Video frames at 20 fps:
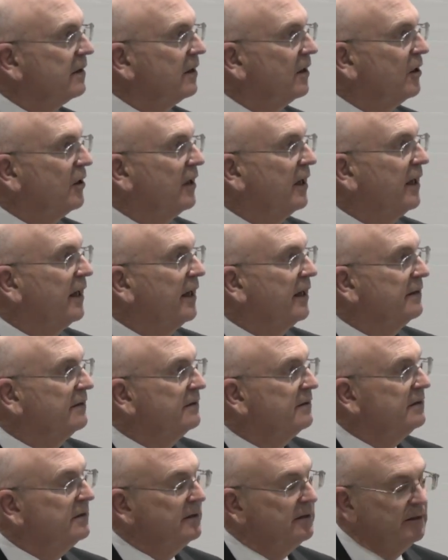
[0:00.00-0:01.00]
All right,
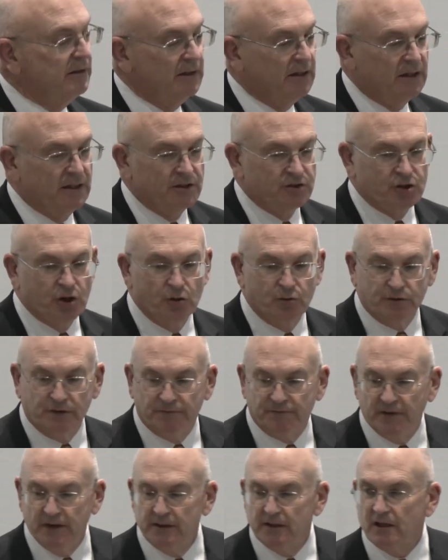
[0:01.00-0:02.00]
so
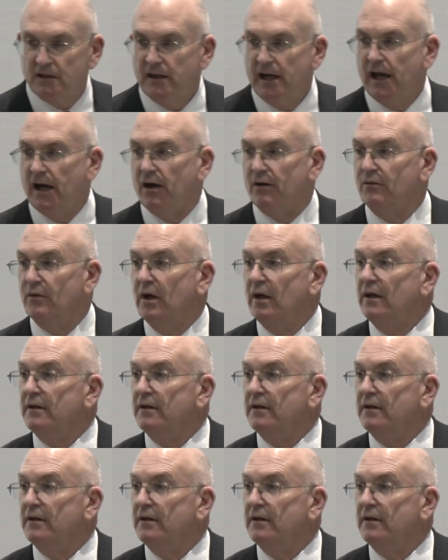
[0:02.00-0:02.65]
defend the cloud.